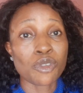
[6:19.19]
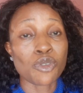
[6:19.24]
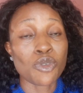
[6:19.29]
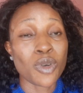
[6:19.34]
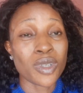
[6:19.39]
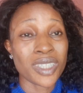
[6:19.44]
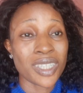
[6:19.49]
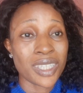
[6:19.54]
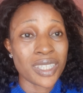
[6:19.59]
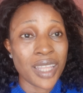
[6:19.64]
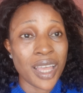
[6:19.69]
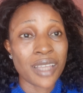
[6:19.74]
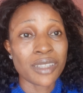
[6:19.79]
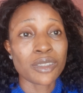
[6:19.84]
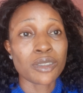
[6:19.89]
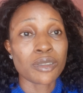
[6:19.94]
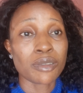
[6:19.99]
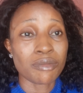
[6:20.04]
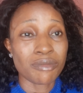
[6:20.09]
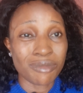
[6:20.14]
to
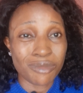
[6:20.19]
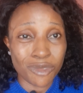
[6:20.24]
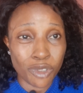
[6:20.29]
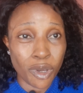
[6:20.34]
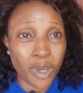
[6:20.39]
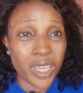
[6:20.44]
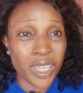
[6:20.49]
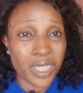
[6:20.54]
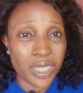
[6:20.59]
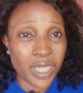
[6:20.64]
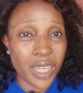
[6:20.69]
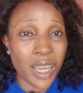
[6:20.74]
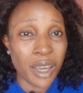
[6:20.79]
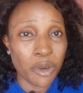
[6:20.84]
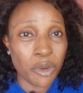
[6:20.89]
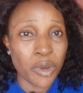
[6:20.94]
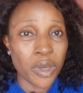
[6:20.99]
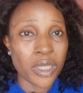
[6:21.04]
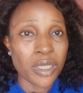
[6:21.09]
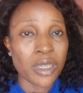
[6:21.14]
understand Turkish
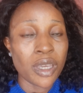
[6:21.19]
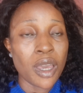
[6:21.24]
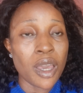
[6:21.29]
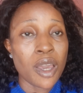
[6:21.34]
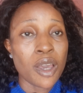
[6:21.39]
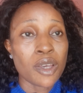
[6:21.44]
language.